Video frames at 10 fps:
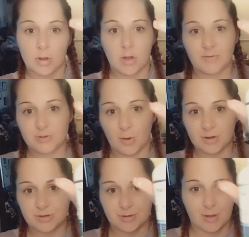couple
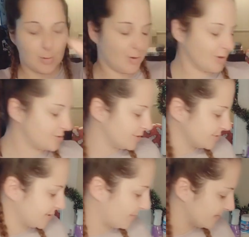squirts liquid
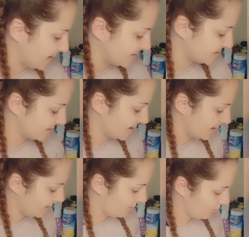crystals. I'm going to let it sit
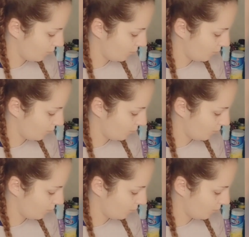there.